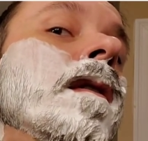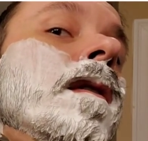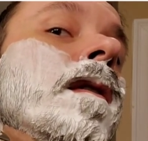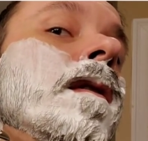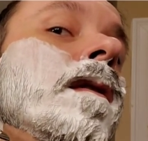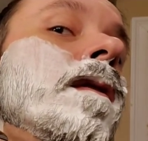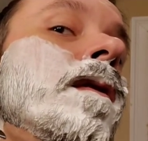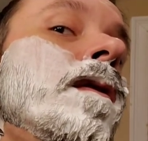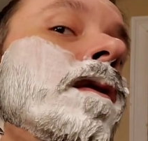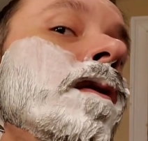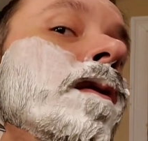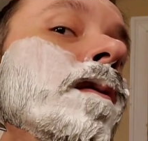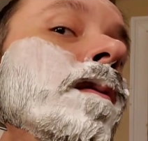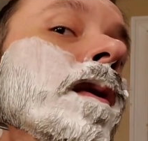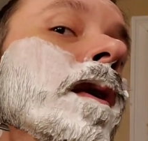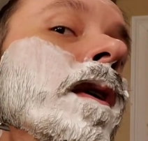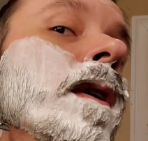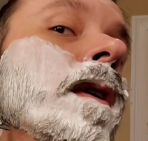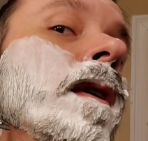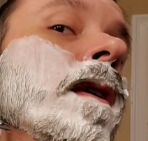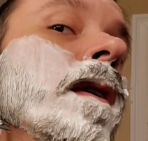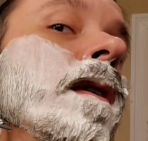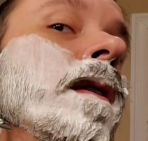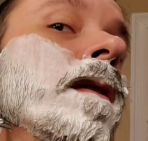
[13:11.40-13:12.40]
2 of my
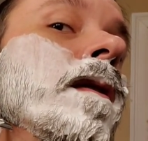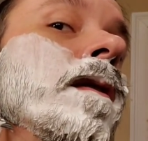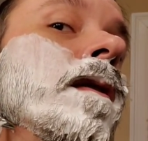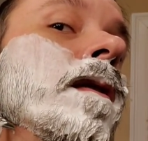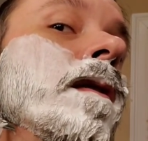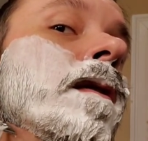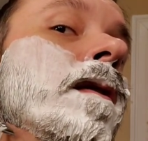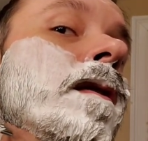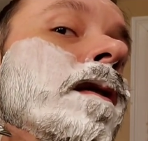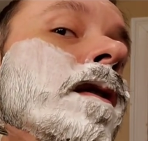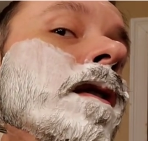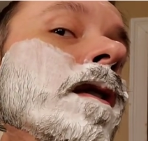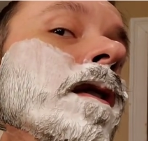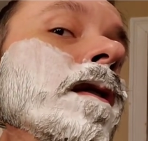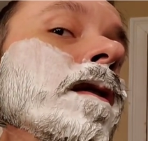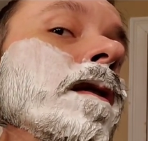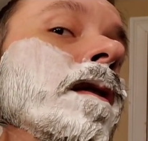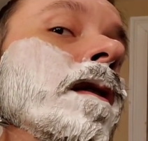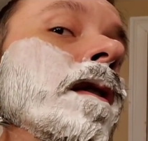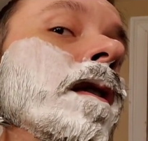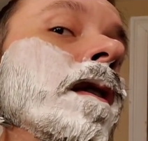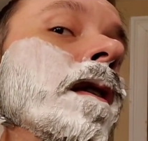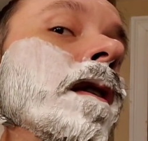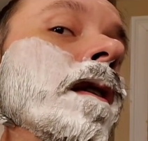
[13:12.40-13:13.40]
kids are just
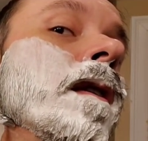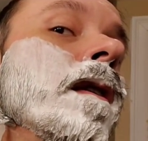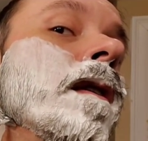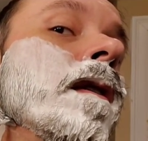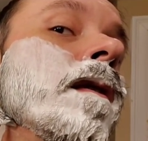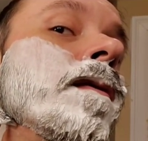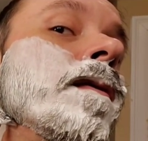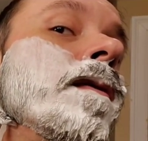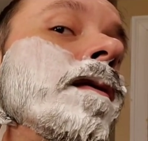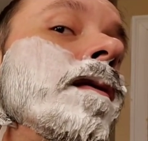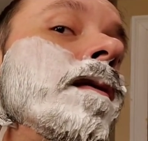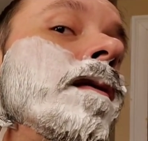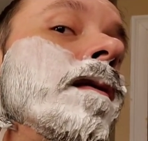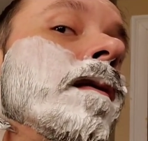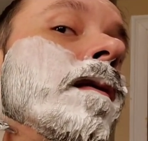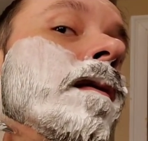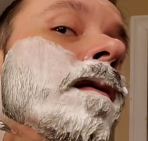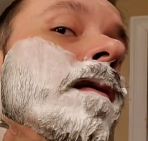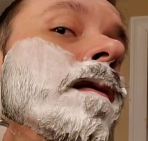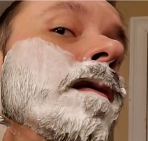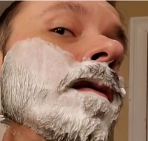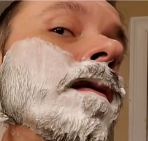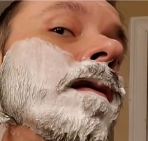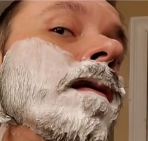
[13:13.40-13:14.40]
young enough
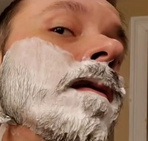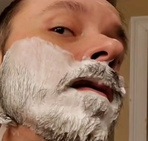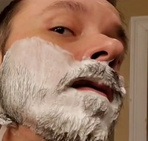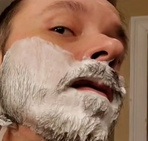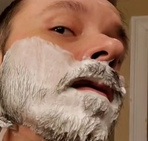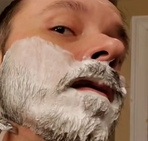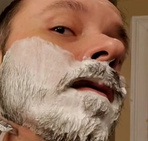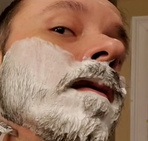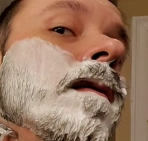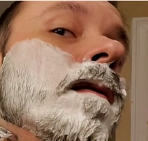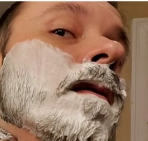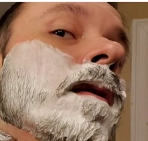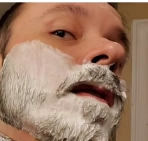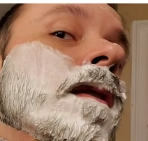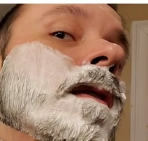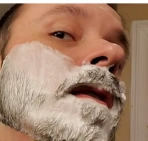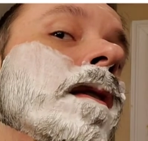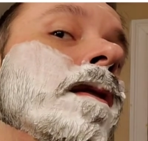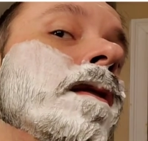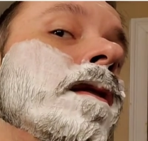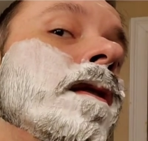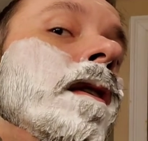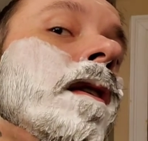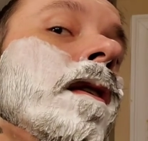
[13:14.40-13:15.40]
that they
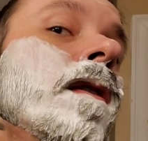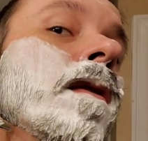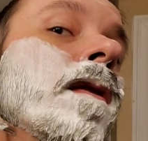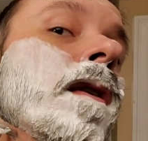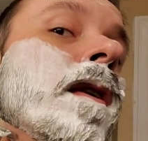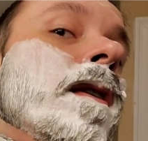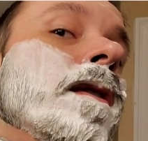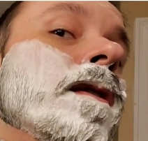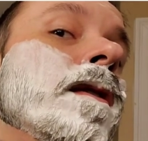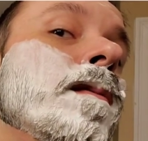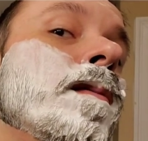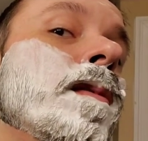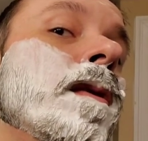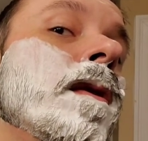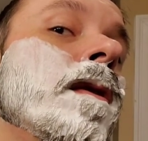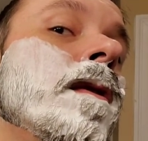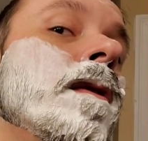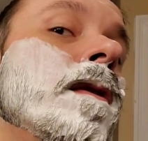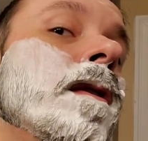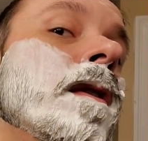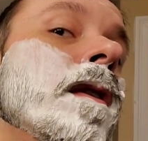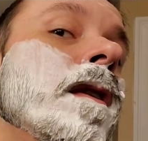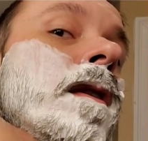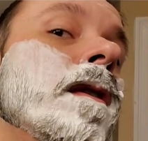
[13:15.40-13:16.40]
see a crazy
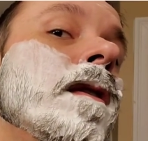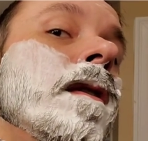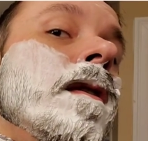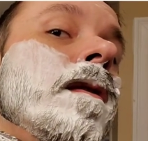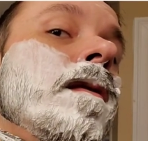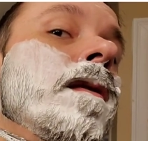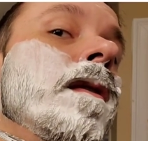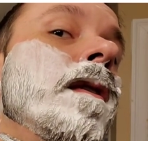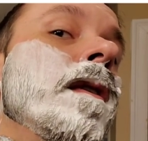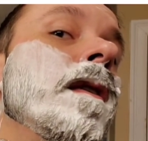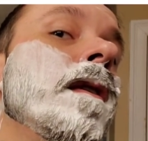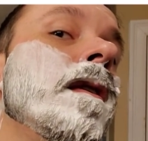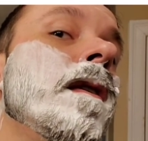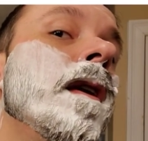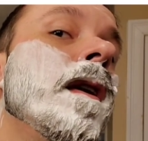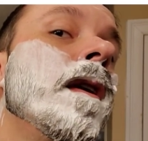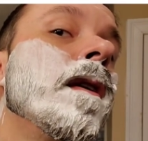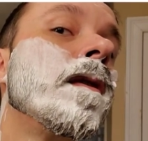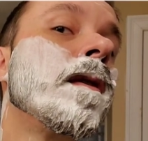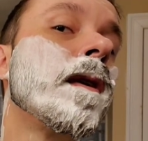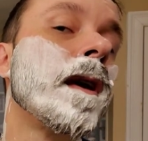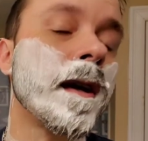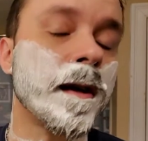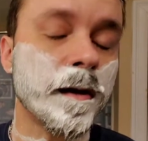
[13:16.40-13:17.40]
person on TV and they
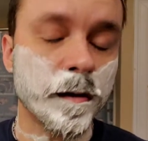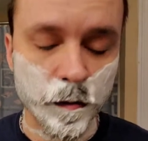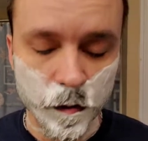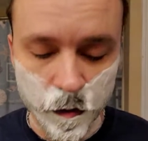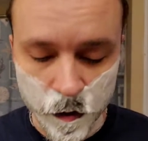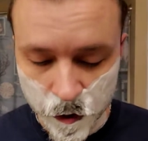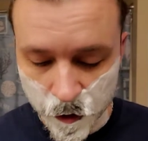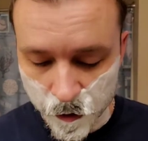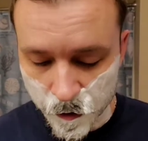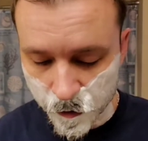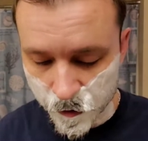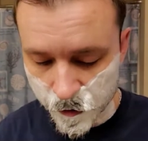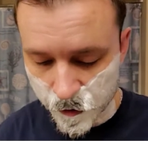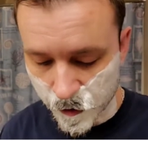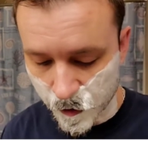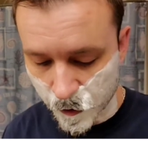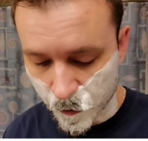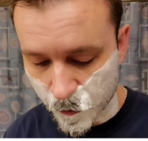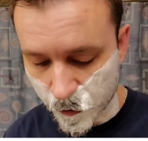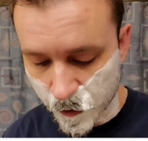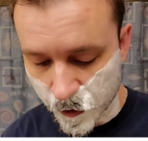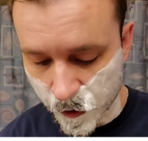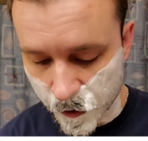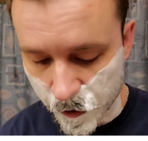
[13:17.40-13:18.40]
don't ask why. They're just like,
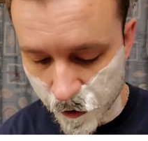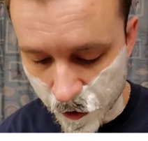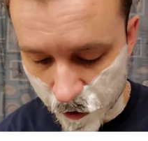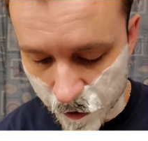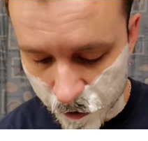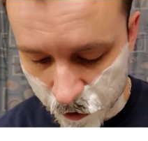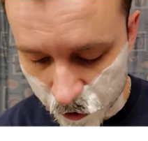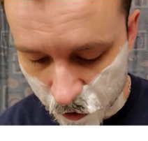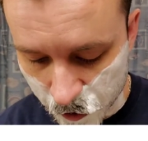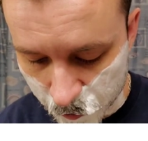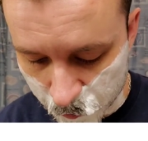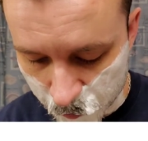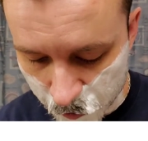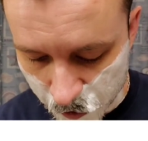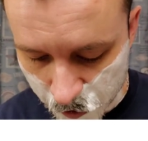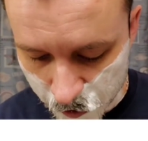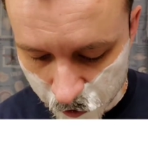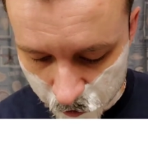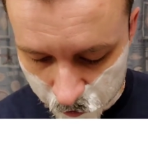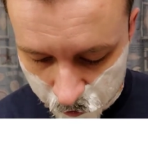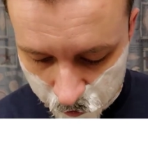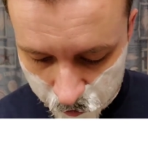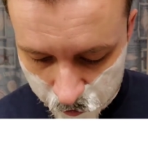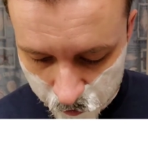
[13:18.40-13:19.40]
what a nut job that
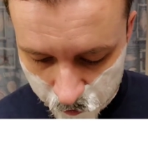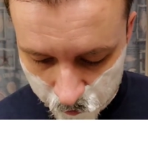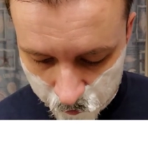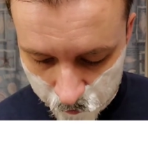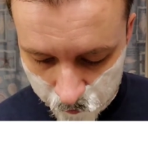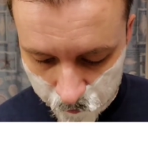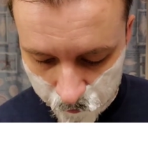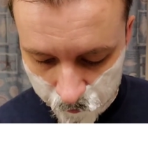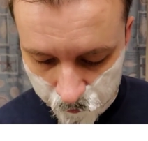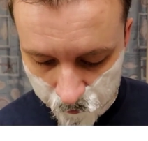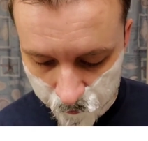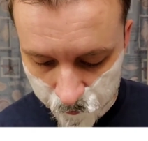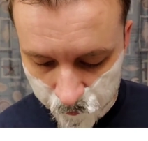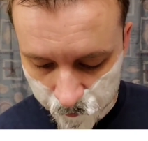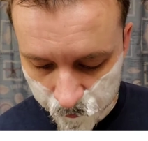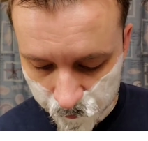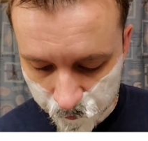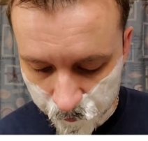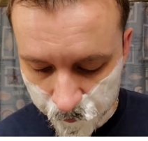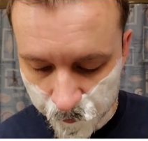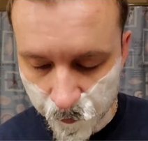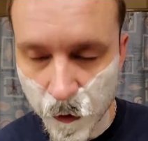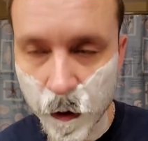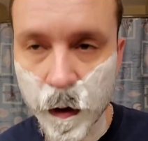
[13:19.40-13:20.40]

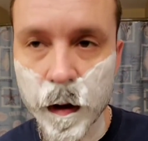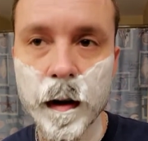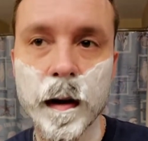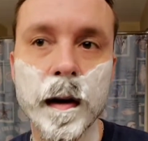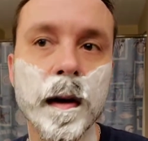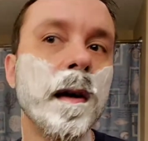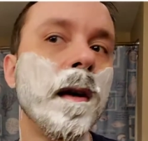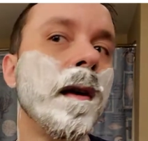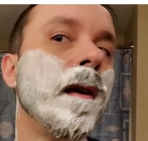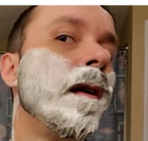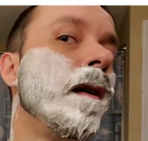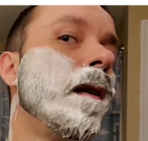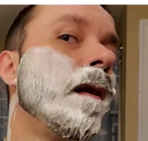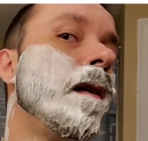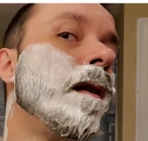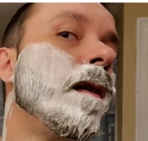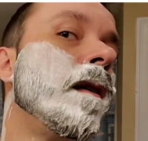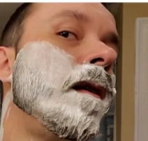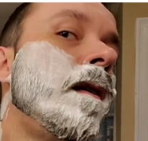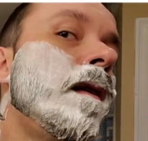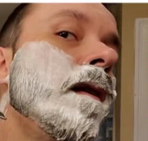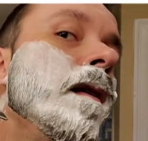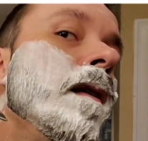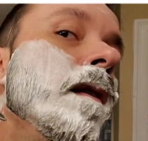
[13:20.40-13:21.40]
is.
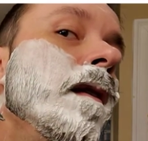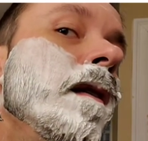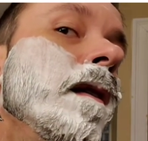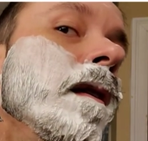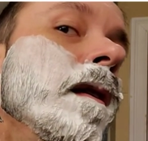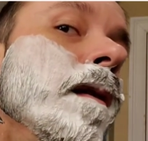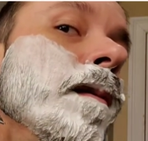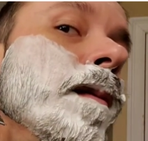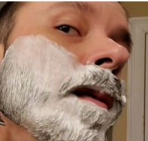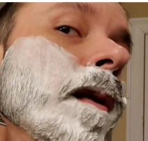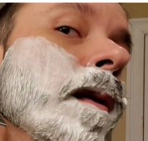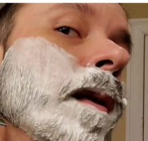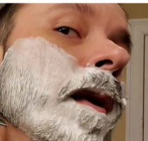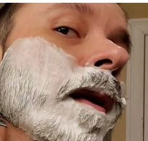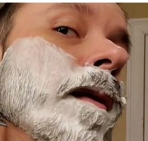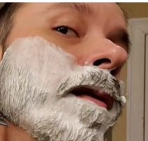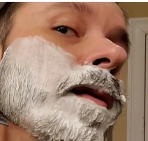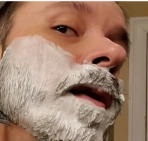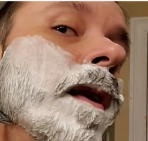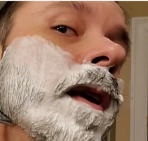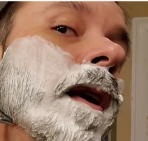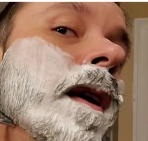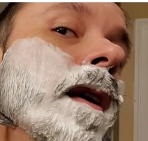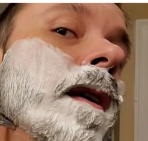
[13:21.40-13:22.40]
And my
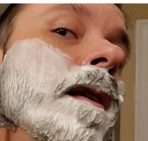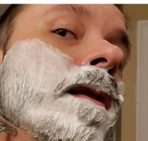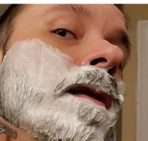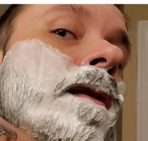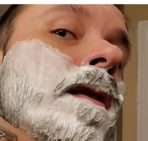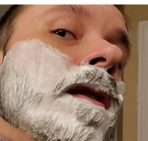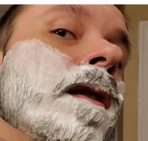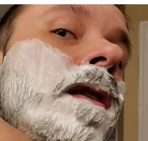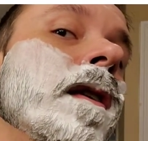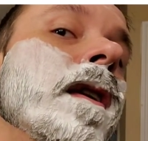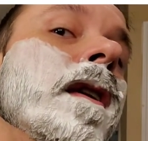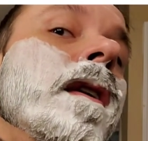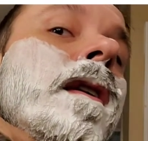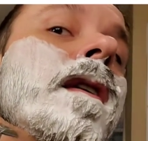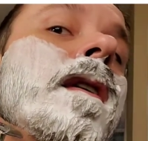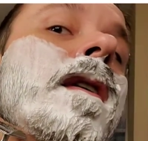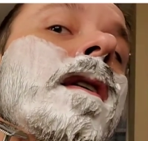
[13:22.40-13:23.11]
wife and I can turn it.